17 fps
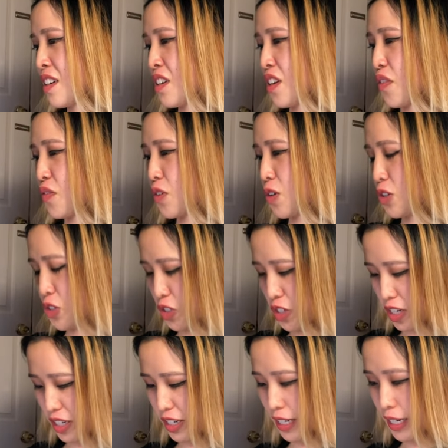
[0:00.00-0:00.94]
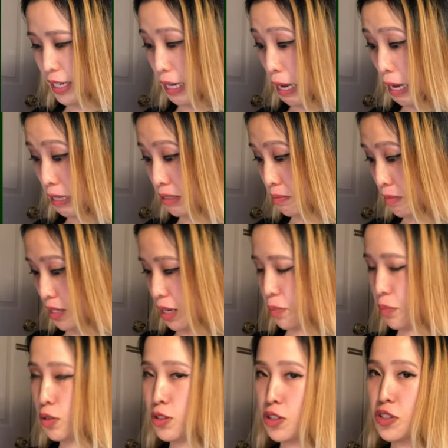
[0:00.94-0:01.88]
of course, you're not going to get as many
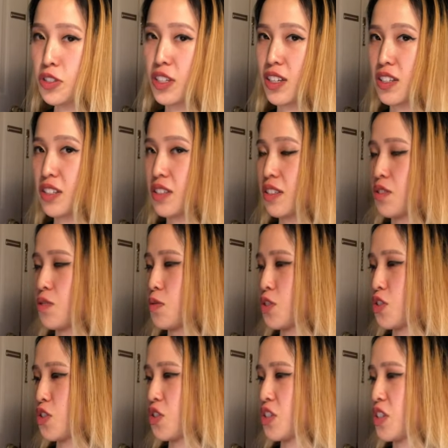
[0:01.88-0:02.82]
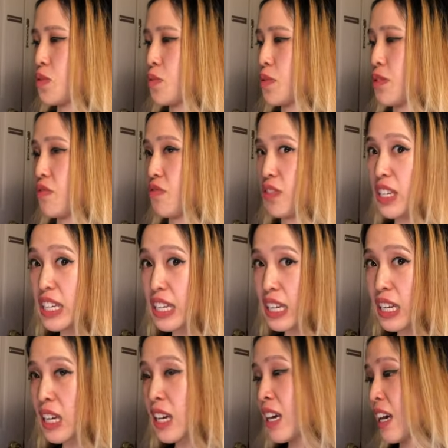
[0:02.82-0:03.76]
pulls as Sword and Shield with the
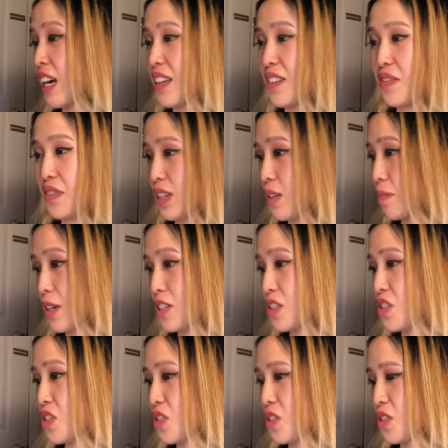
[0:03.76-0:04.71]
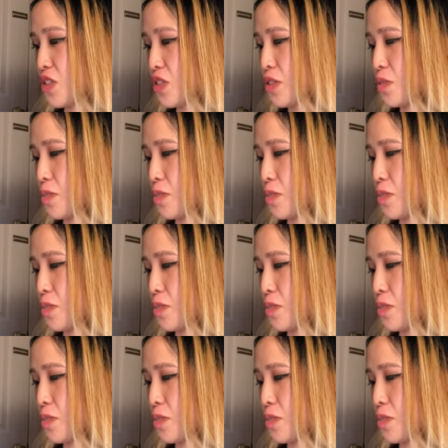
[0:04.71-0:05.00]
V and Max cards.